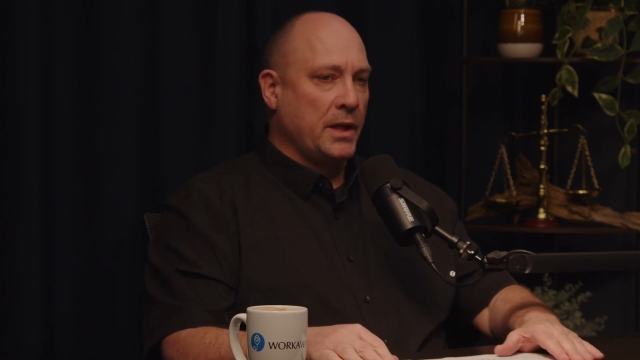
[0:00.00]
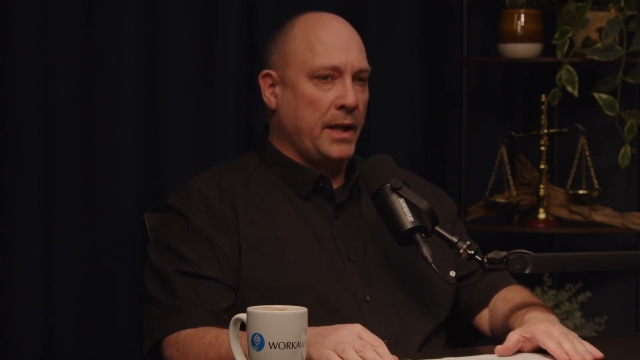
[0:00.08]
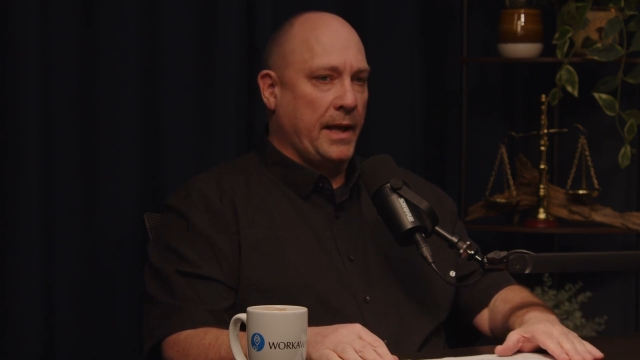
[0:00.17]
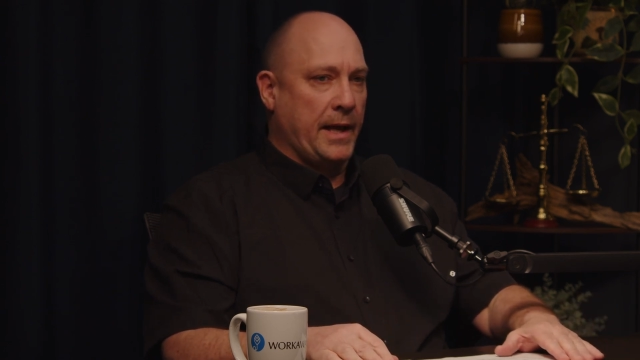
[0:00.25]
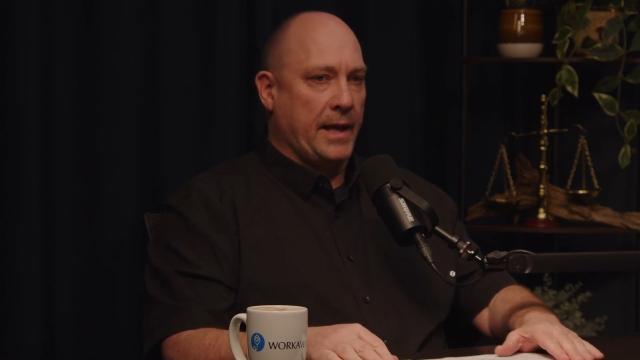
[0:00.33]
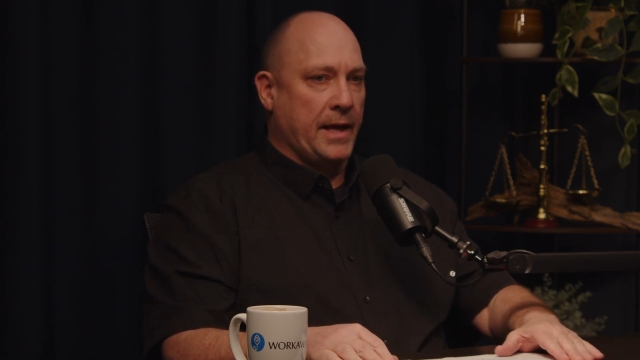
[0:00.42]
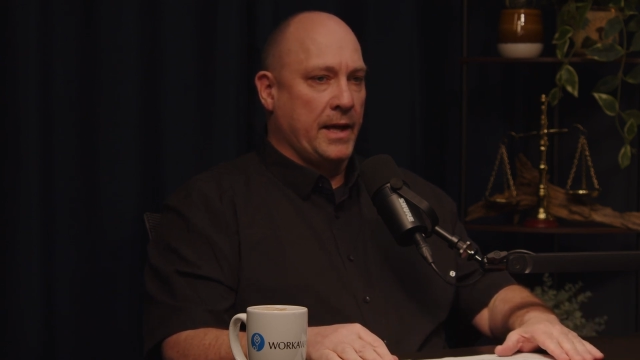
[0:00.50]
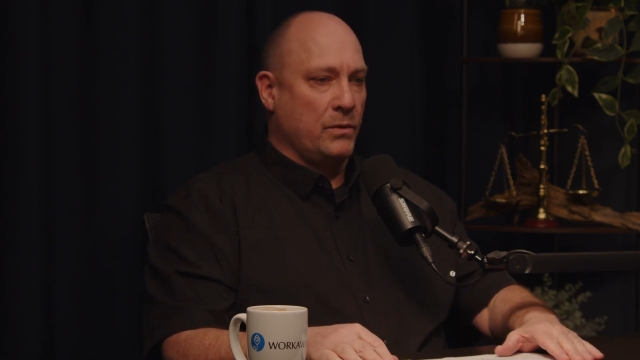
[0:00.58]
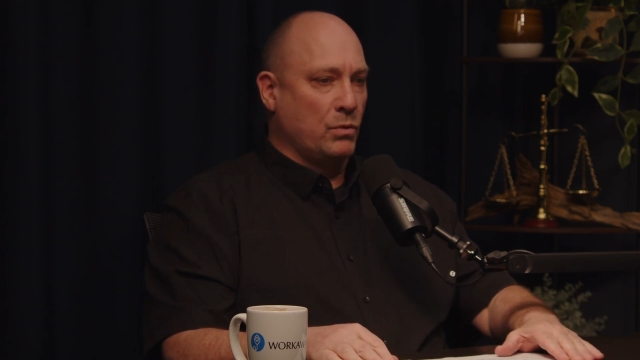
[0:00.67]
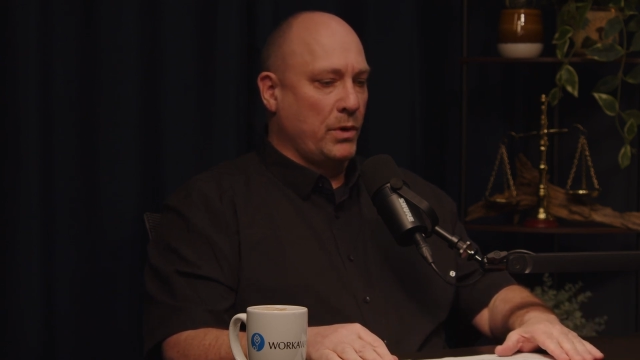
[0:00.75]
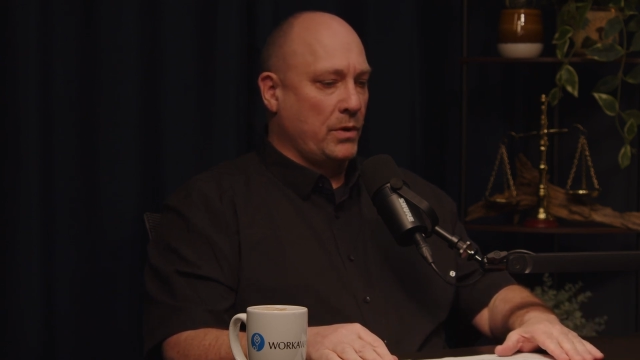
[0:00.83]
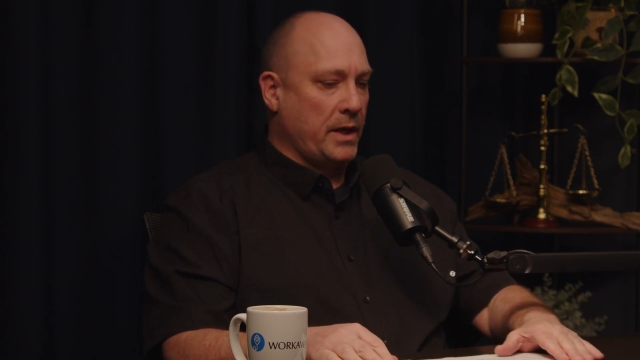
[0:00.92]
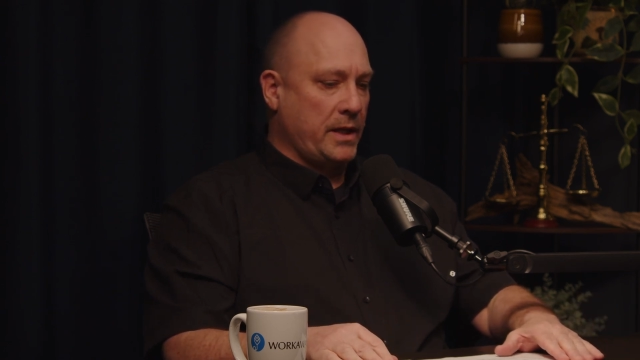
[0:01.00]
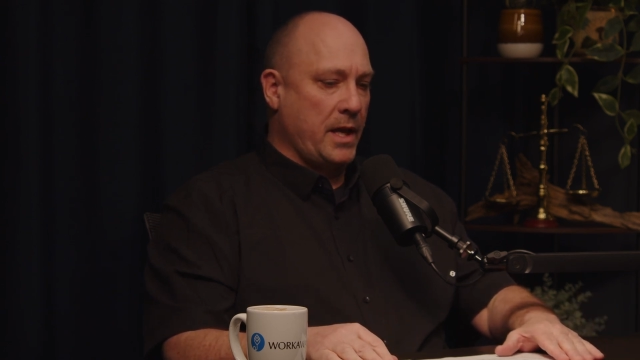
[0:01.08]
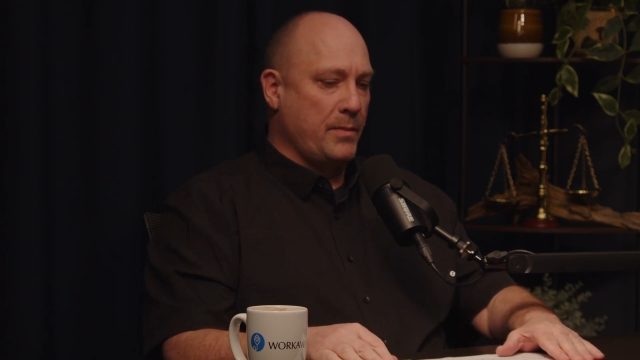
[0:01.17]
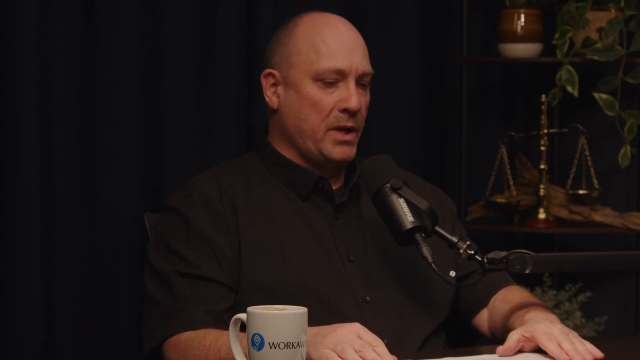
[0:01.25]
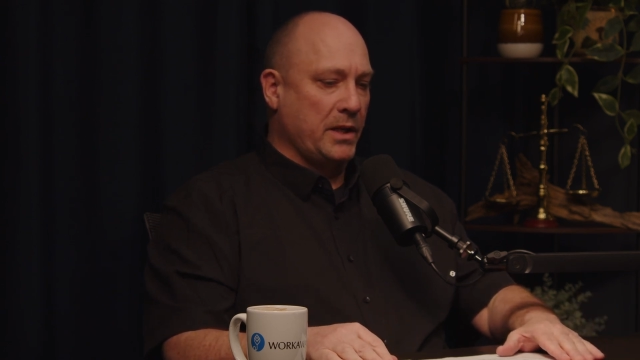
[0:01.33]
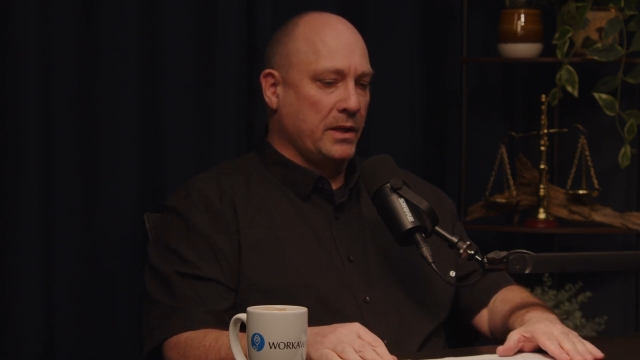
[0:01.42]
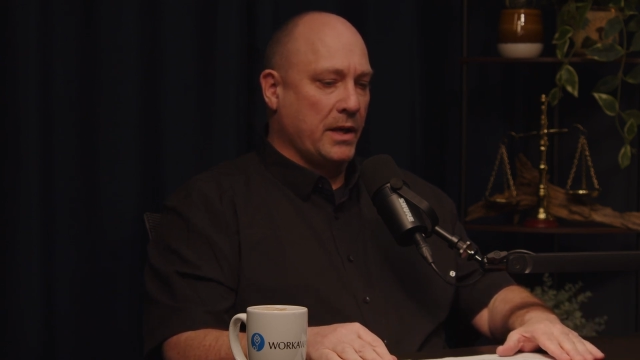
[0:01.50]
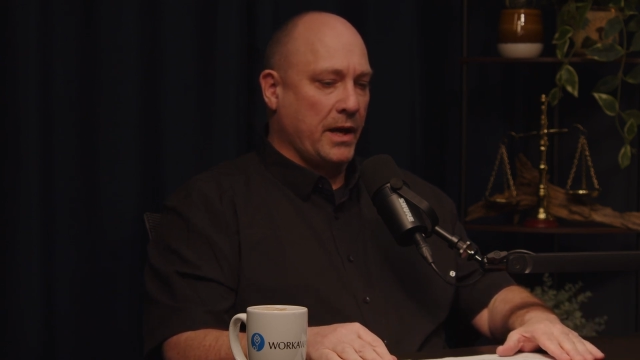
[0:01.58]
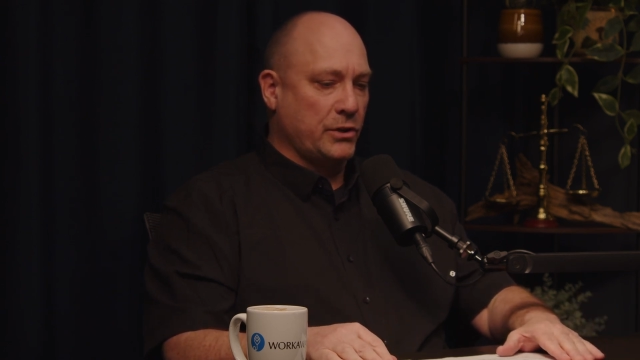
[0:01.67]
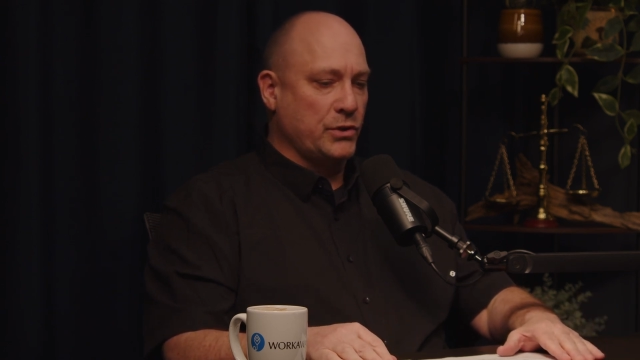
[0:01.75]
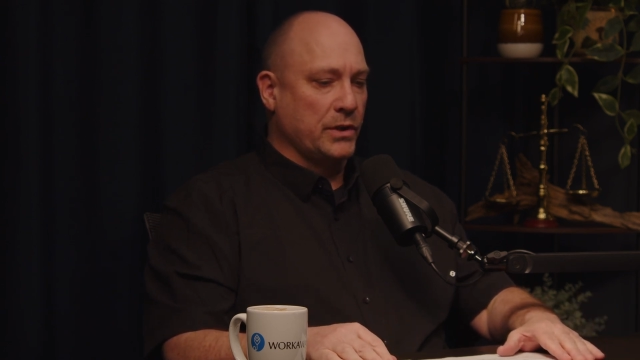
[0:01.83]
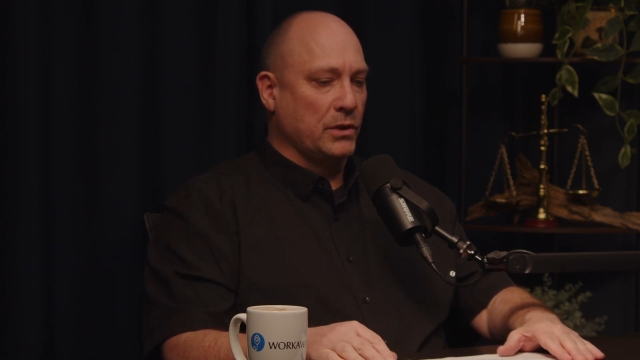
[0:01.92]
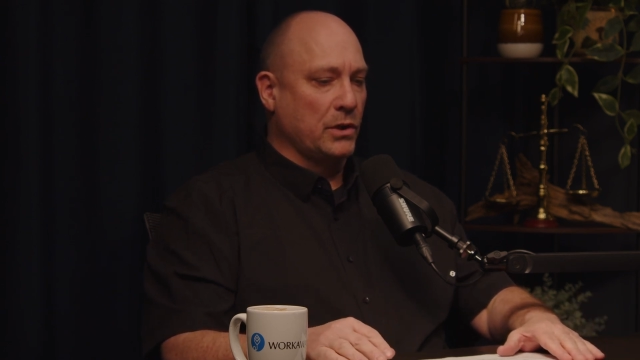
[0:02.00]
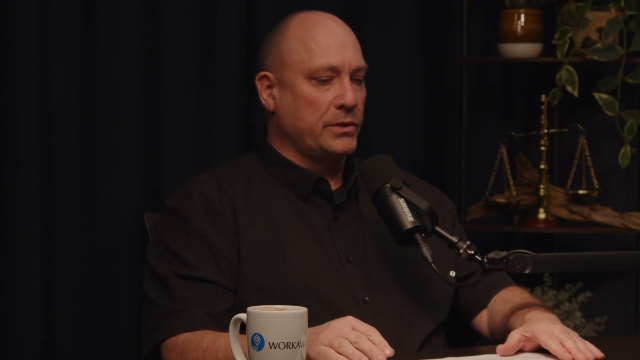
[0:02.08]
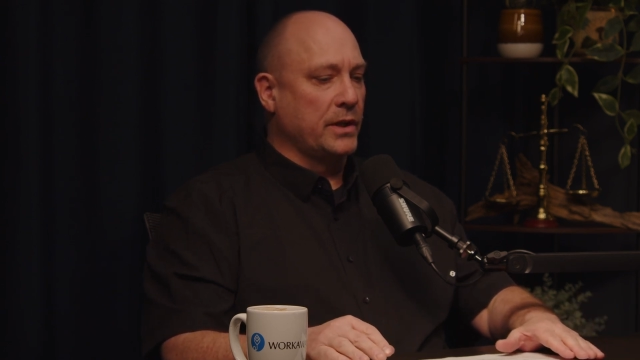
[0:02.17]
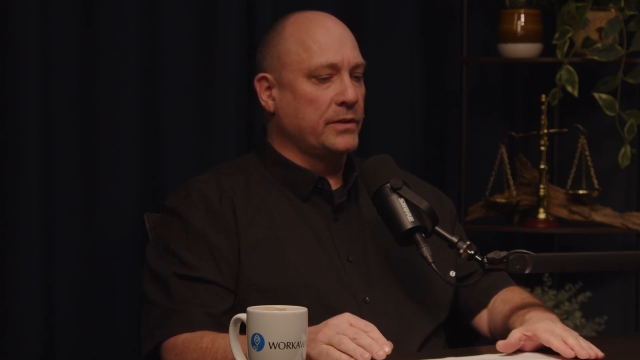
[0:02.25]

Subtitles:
And when I came in and actually looked at